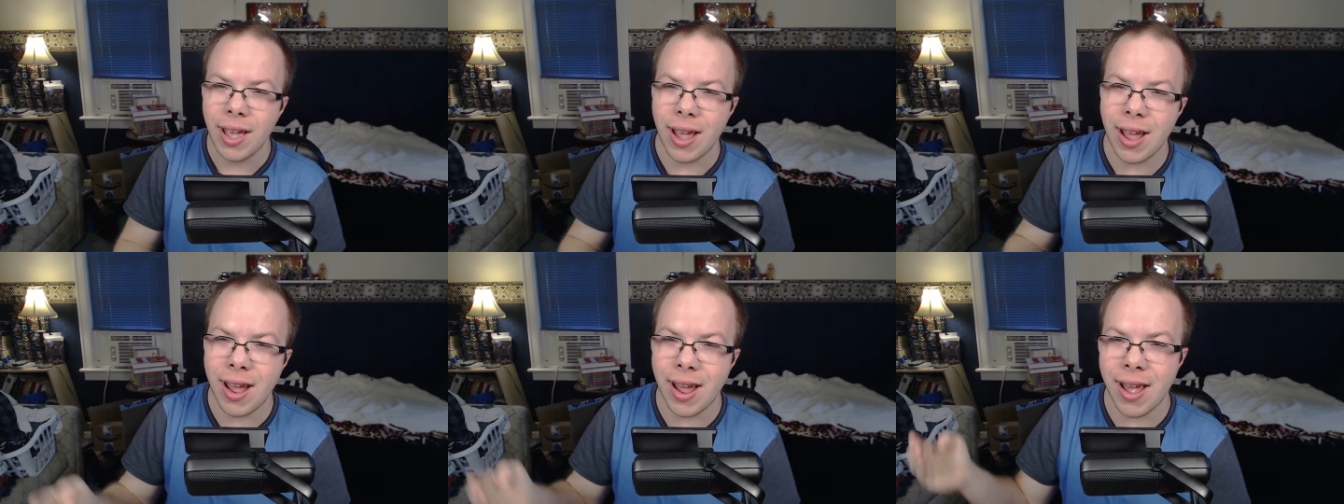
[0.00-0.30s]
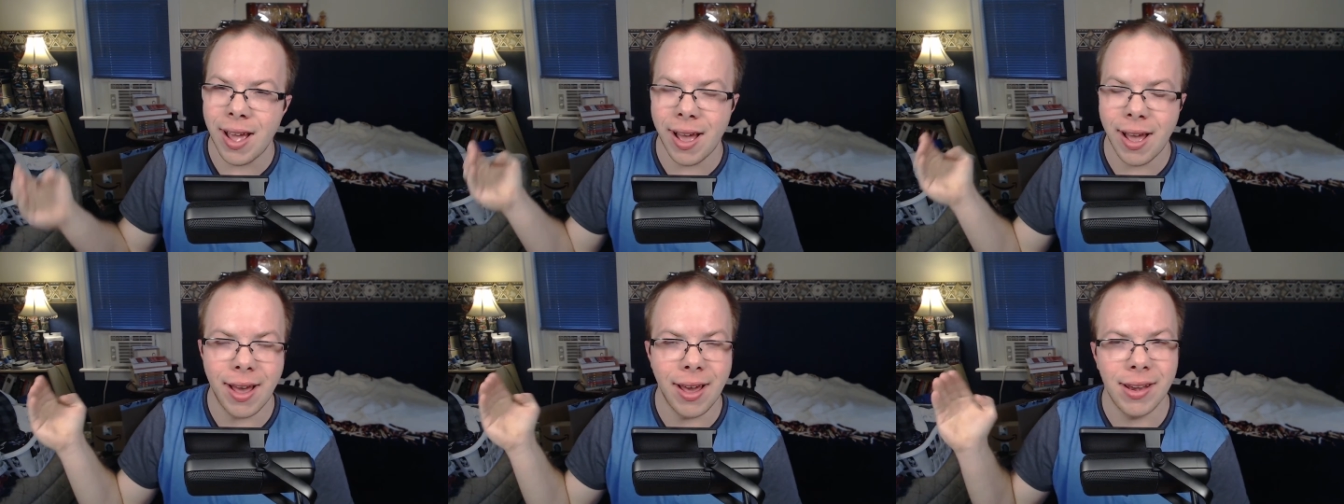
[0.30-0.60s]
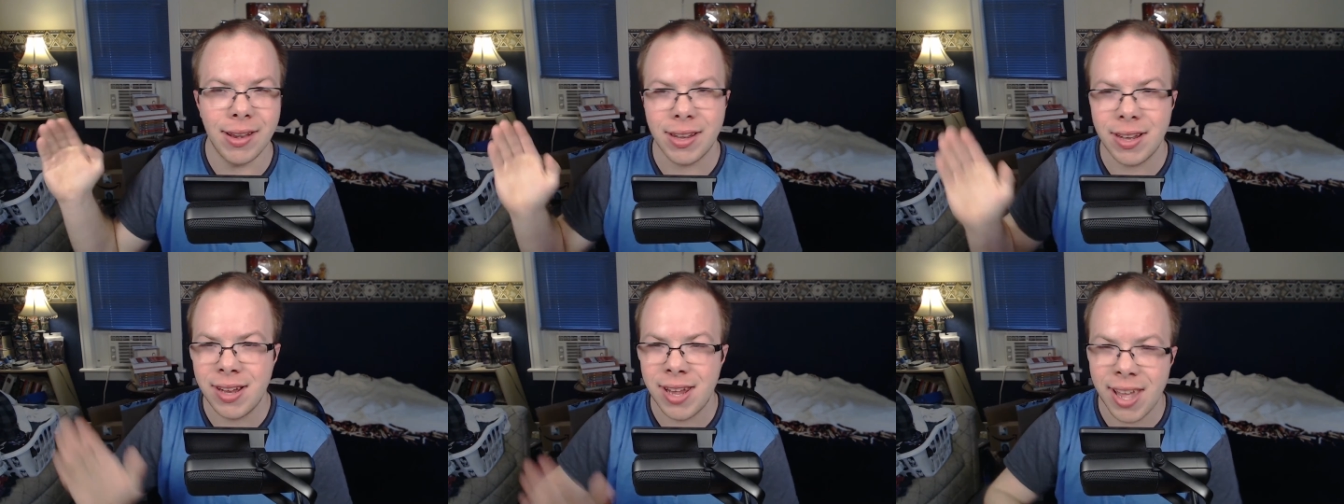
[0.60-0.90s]

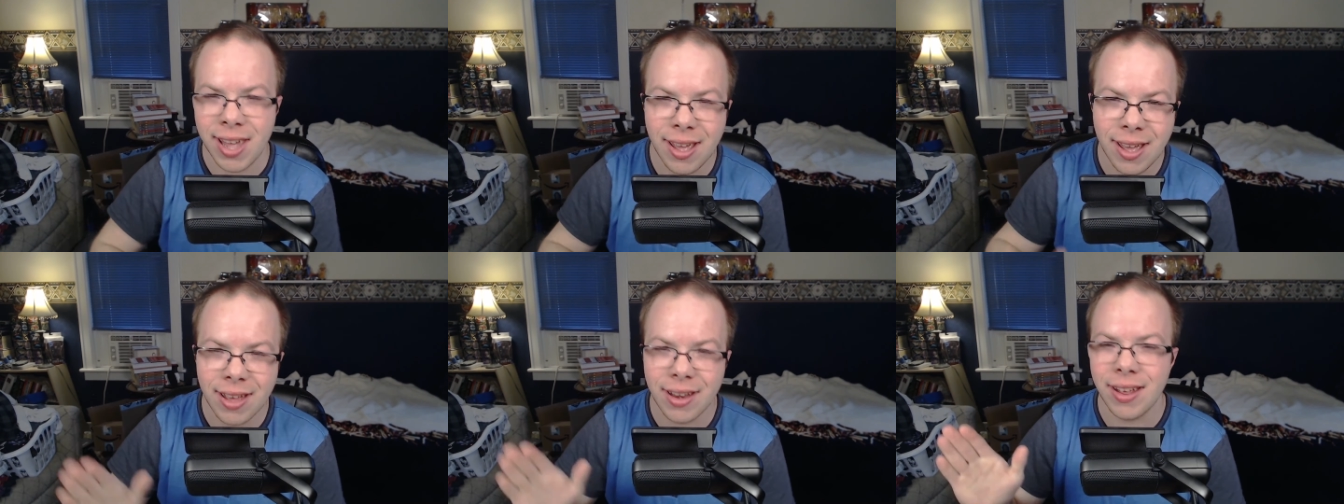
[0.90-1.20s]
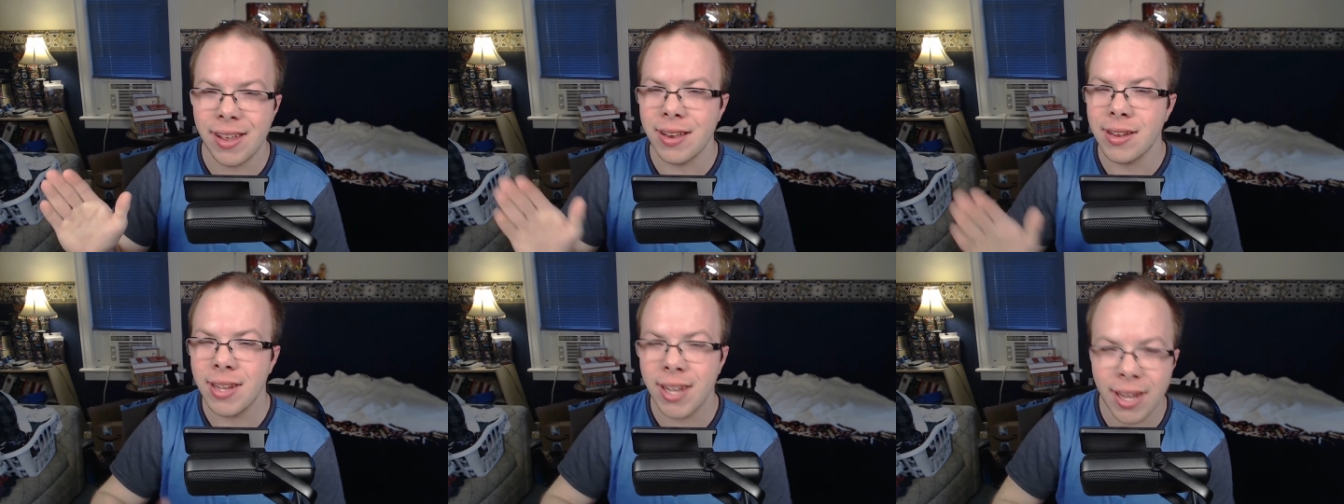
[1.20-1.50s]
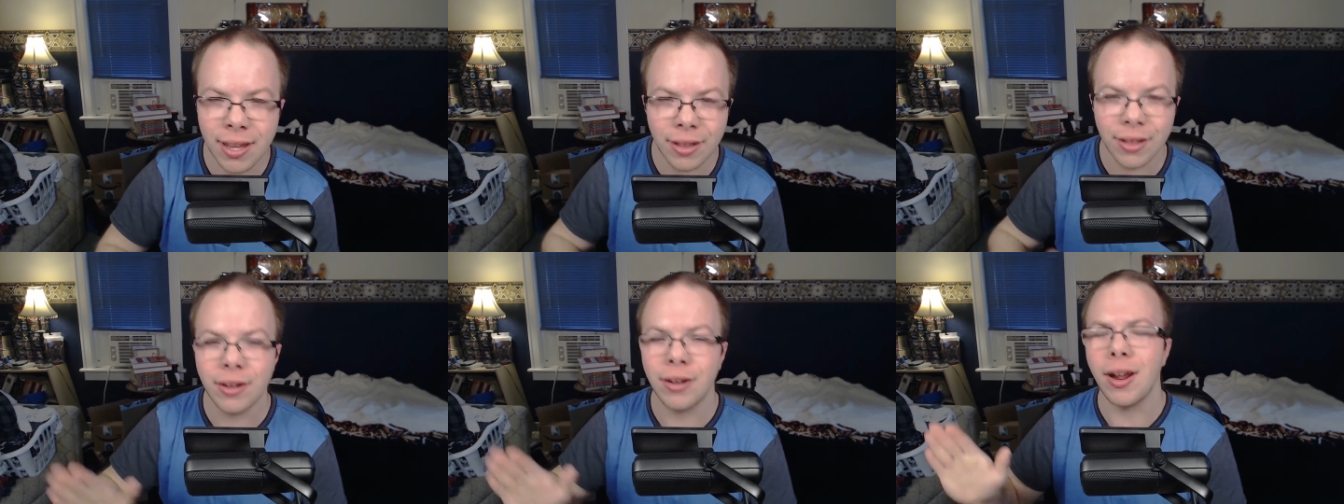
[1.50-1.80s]
and Kid and
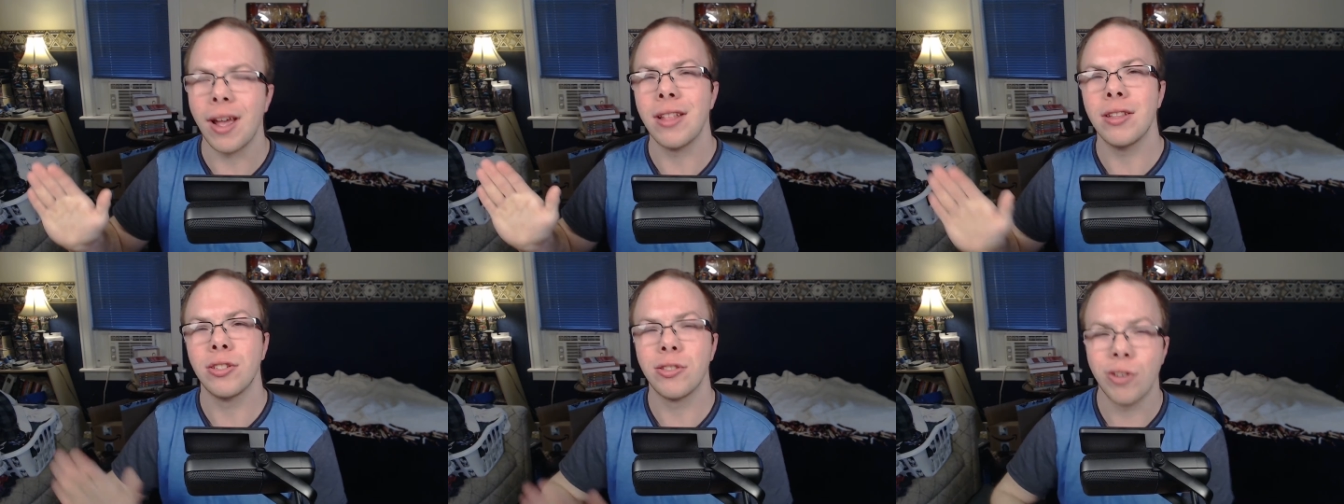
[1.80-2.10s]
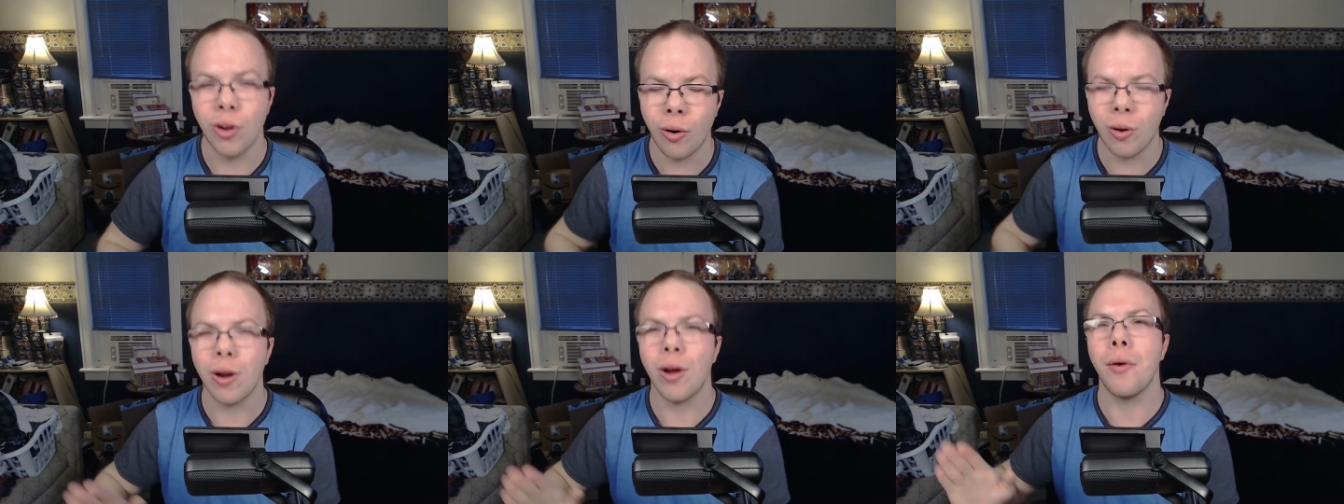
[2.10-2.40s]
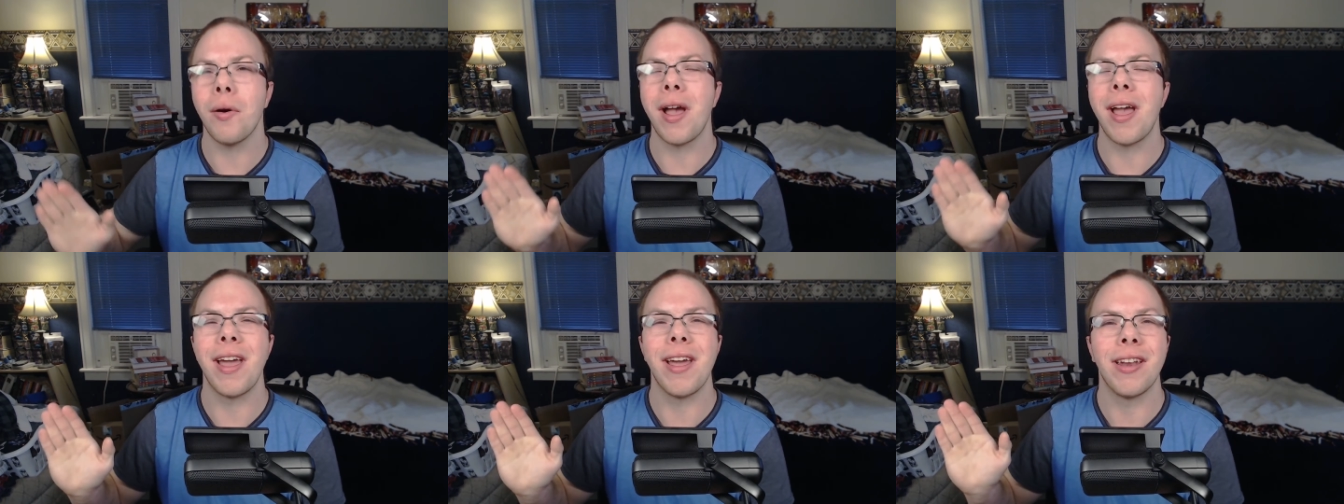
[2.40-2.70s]
Killer and
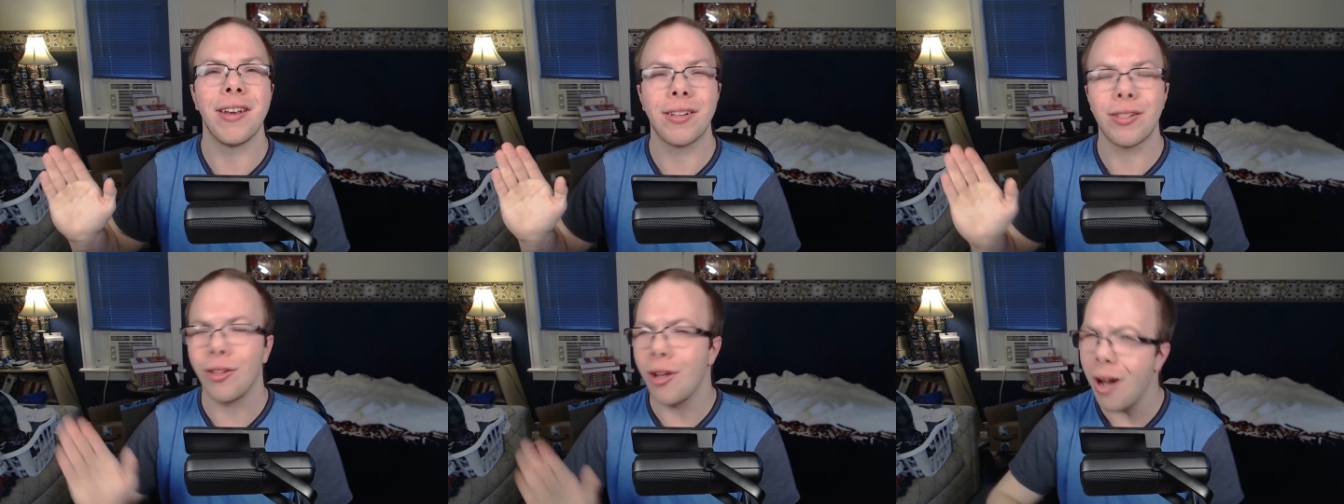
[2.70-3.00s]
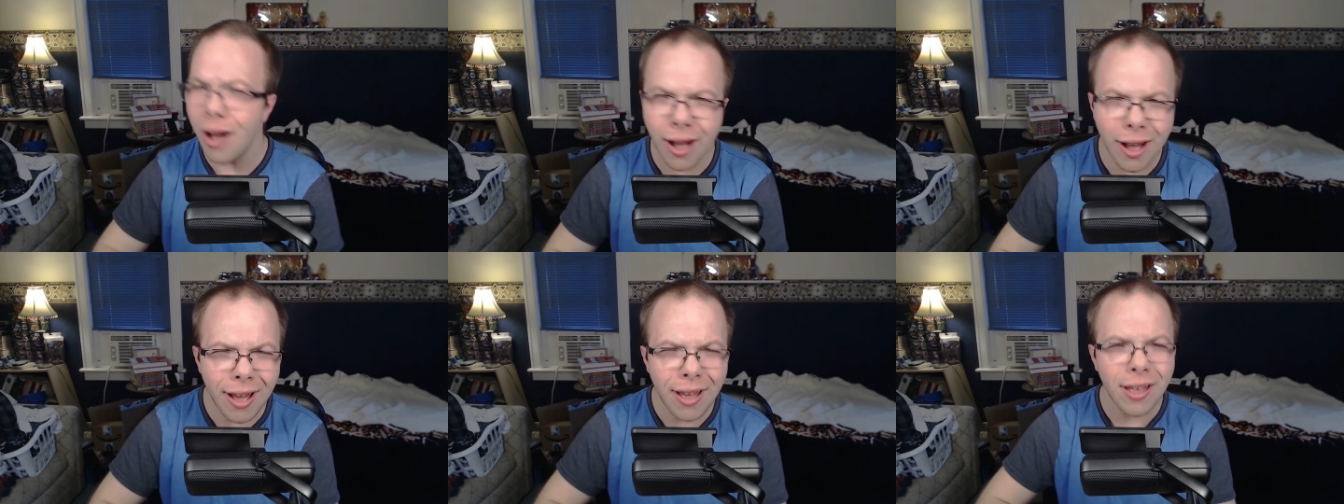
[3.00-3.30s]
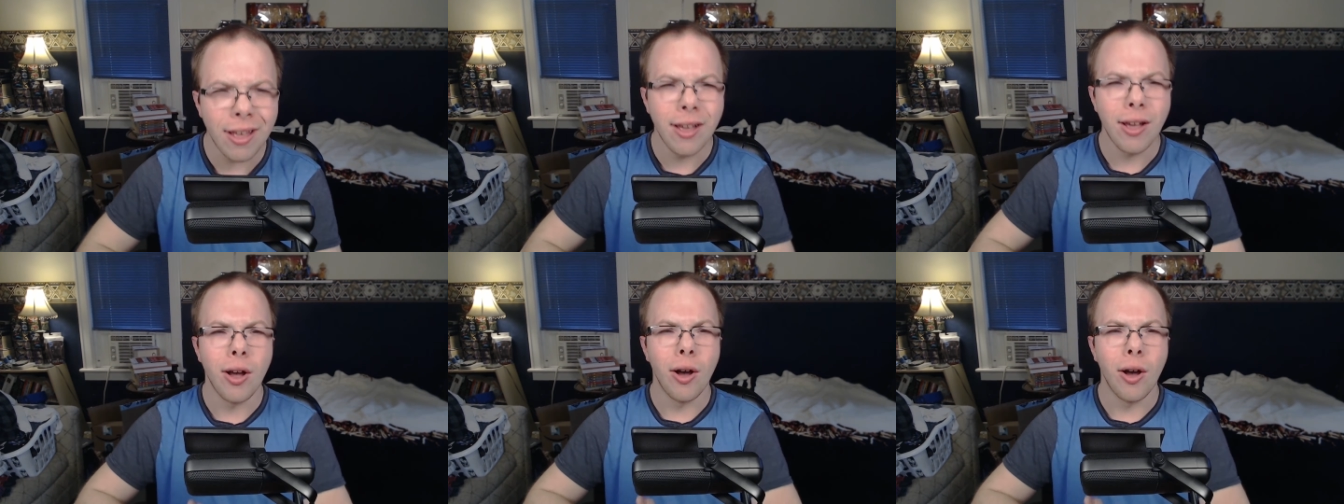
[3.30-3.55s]
Zoro and Law